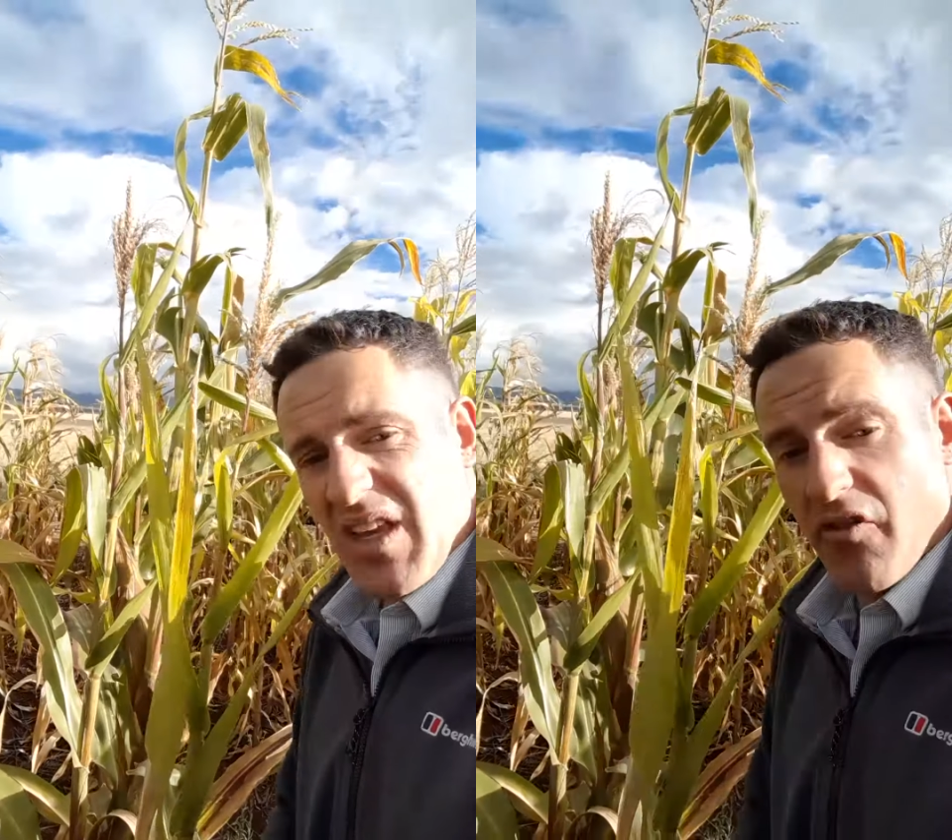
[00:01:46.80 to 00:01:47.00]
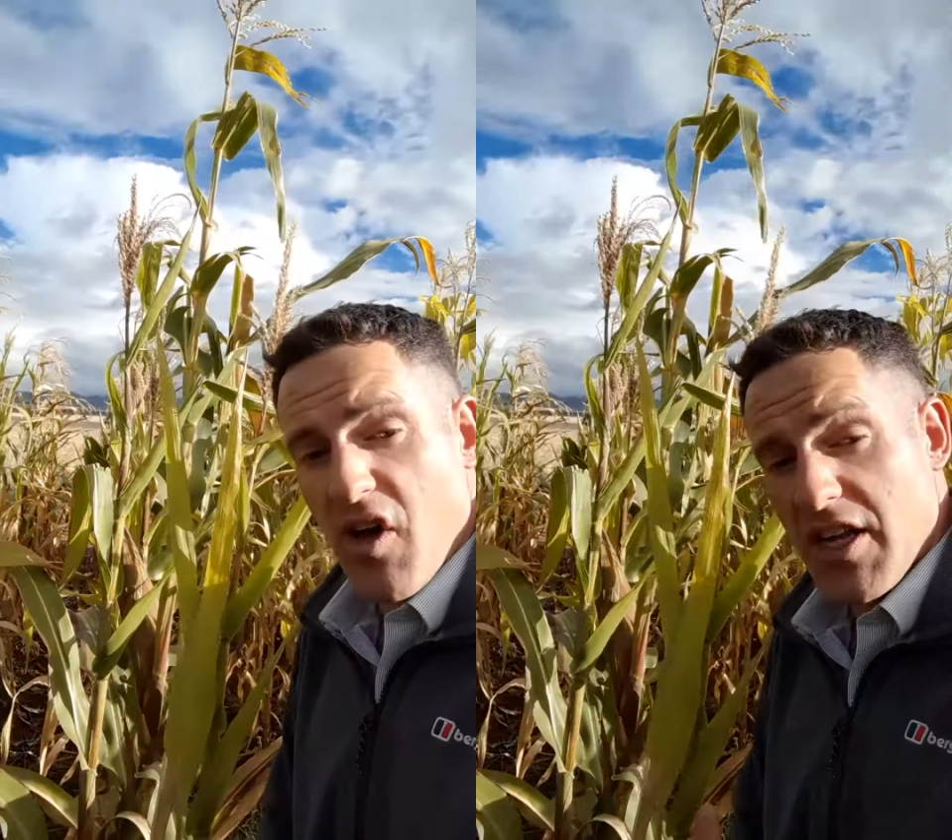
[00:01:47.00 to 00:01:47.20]

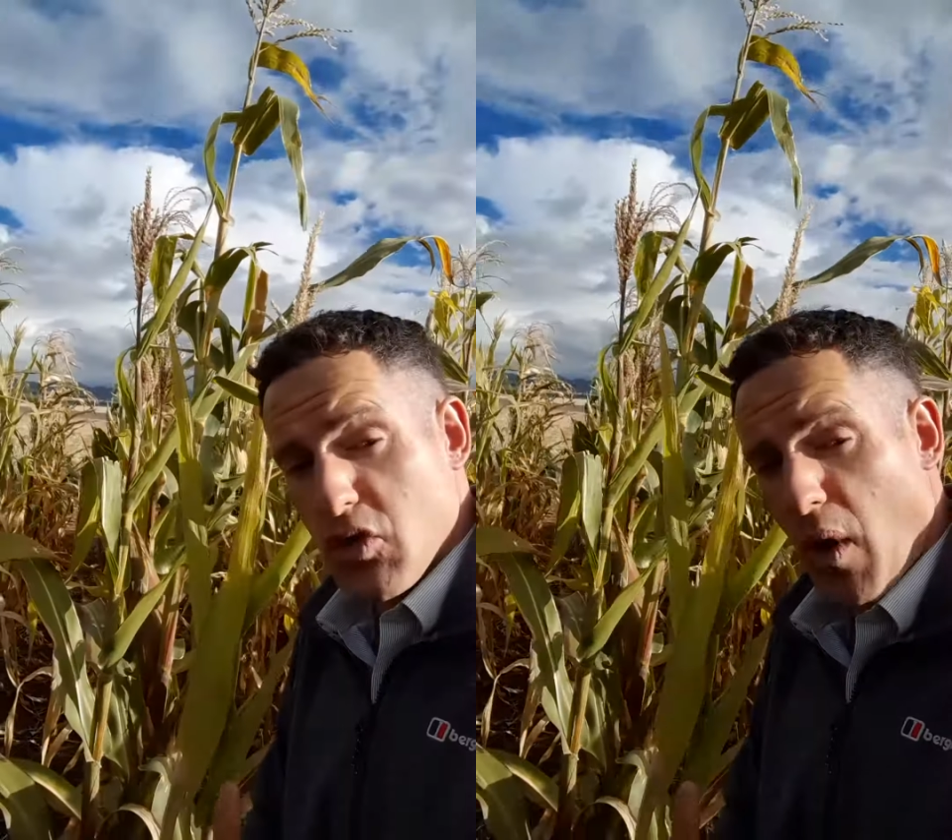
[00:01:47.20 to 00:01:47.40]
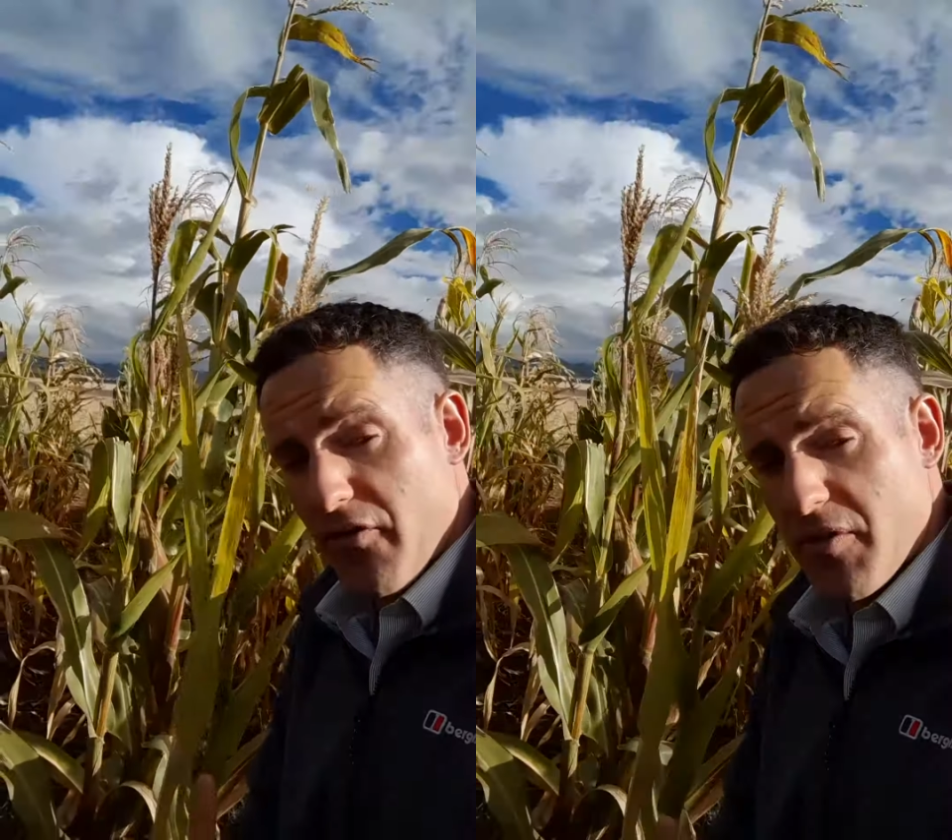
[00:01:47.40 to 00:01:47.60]
First
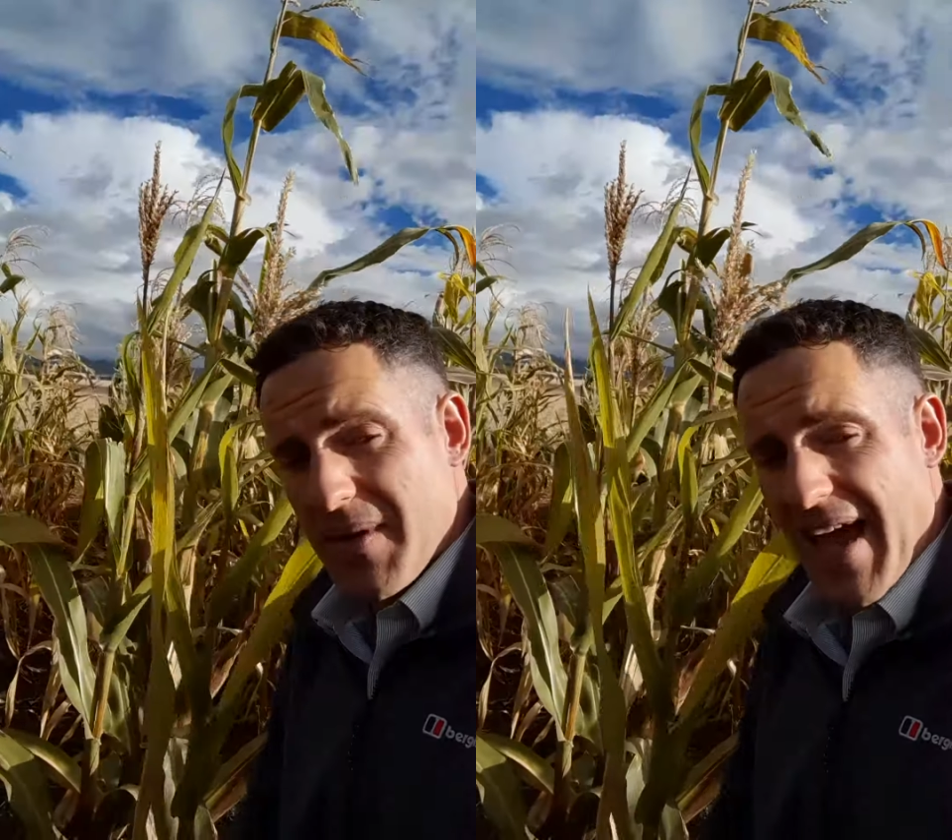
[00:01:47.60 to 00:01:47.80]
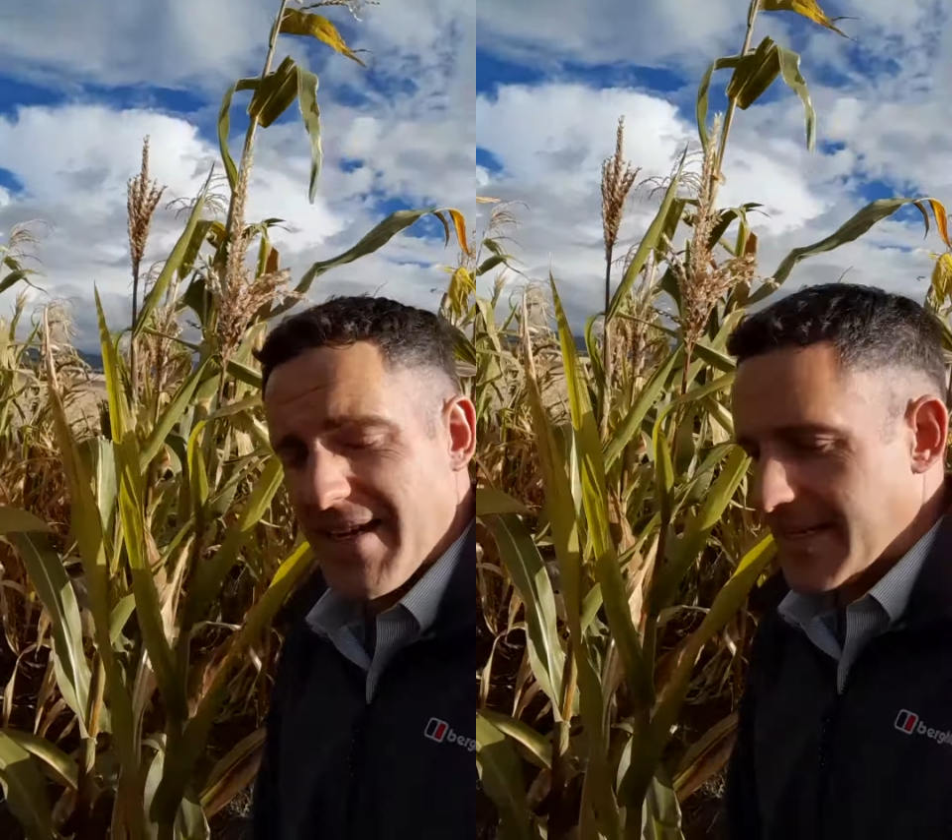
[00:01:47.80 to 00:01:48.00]
one from
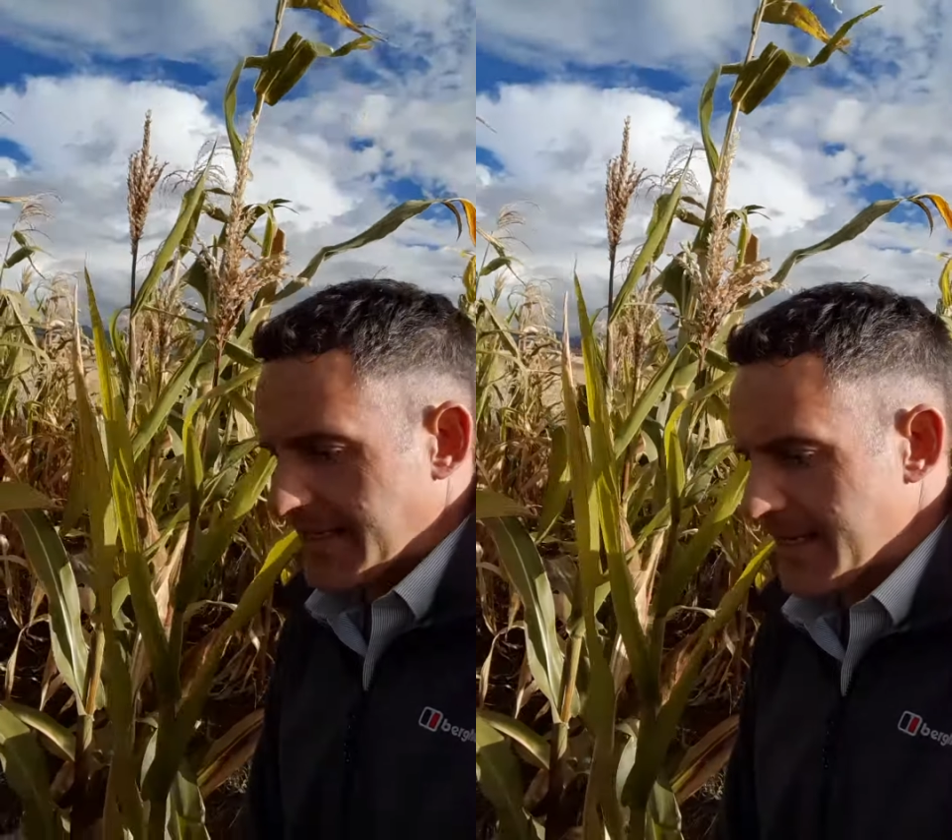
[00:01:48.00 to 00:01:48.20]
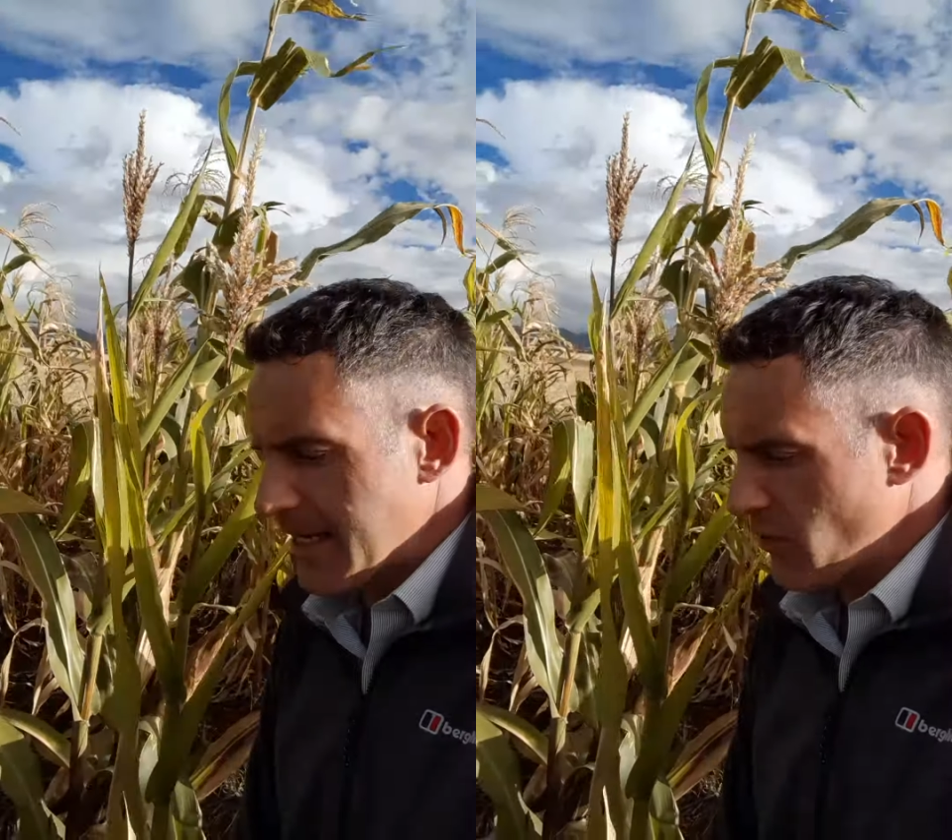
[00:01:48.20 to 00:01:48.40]
Kenya
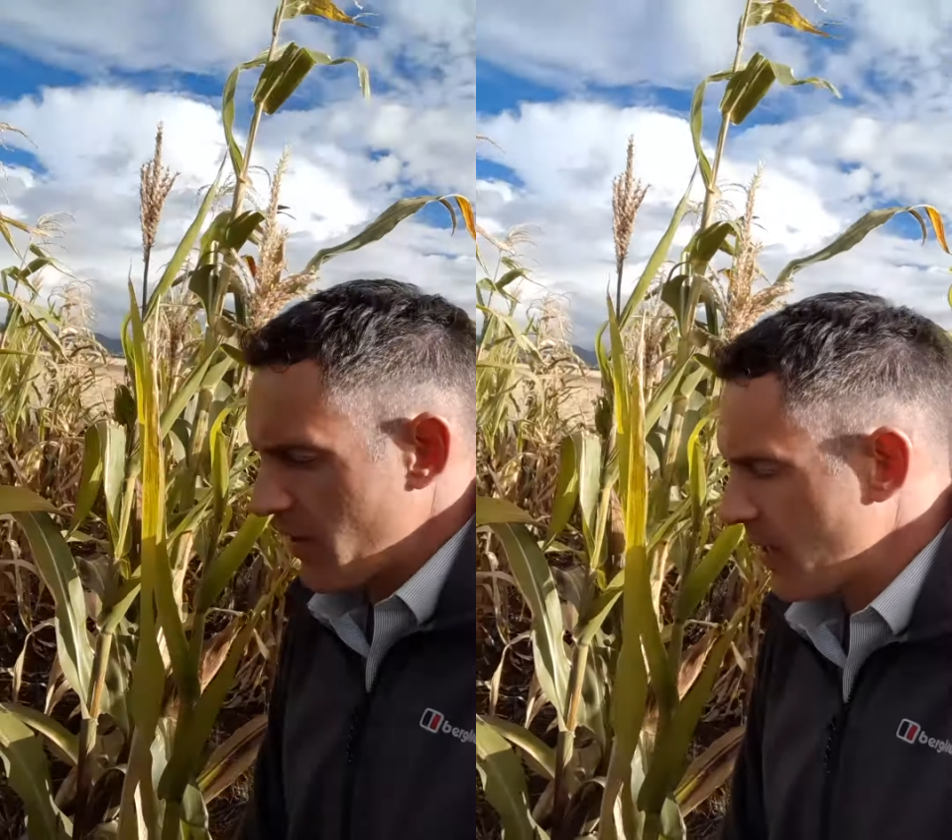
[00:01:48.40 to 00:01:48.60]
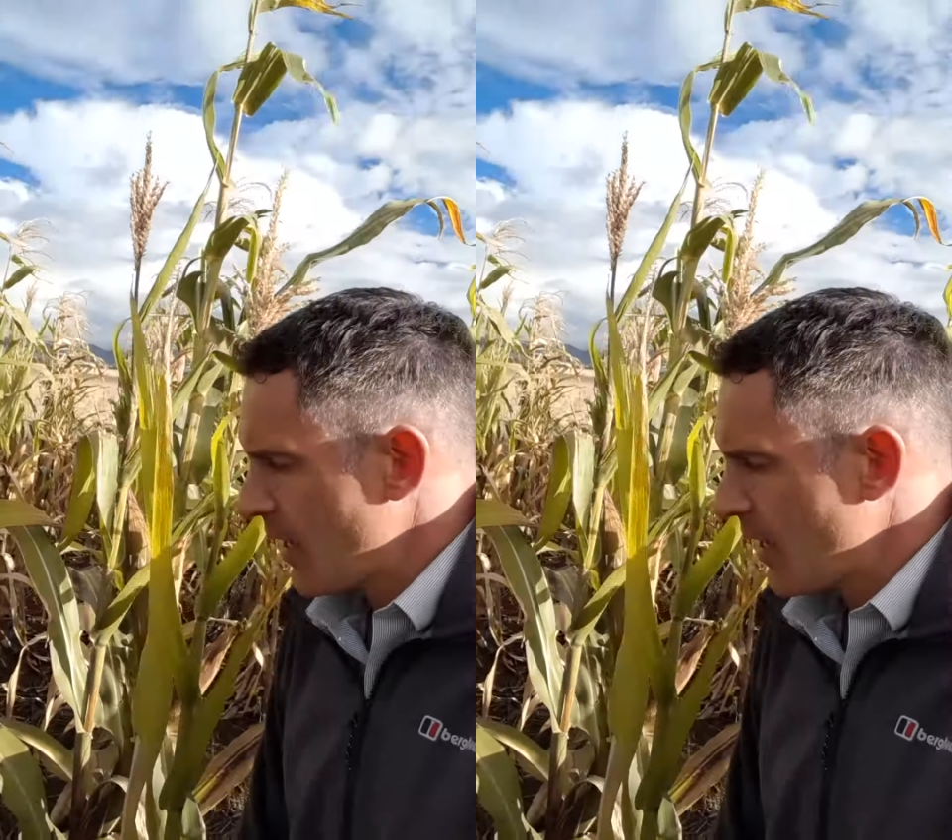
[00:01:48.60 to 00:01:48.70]
seed with